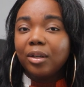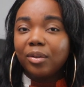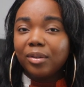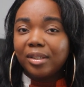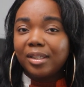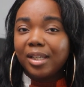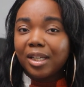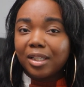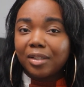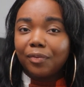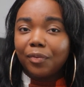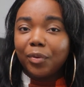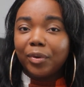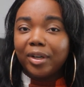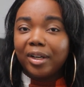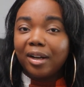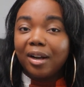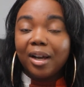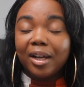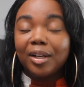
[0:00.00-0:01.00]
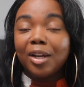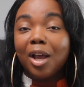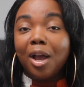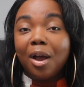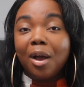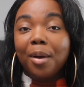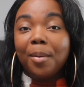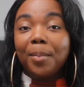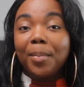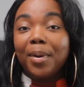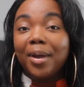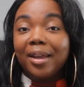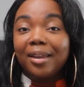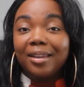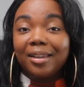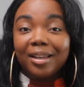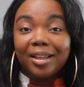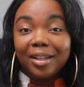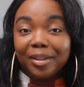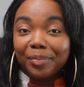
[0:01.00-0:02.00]
or $6.49,
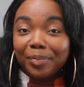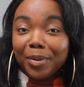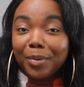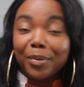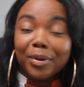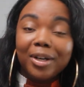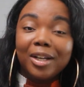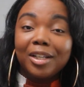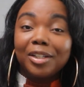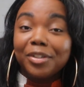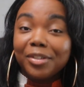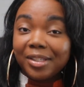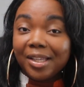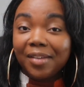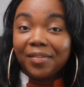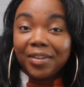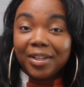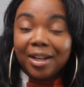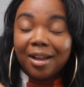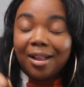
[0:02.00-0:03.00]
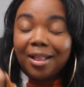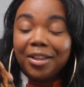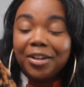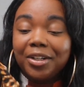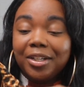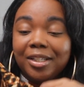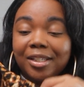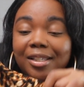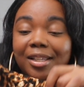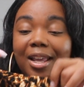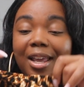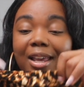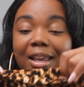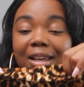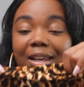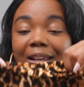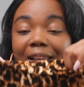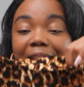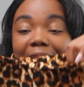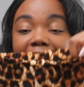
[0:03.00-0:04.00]
but yeah, they were under $7,
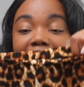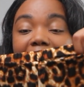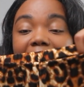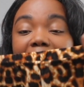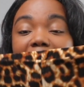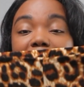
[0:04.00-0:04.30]
and they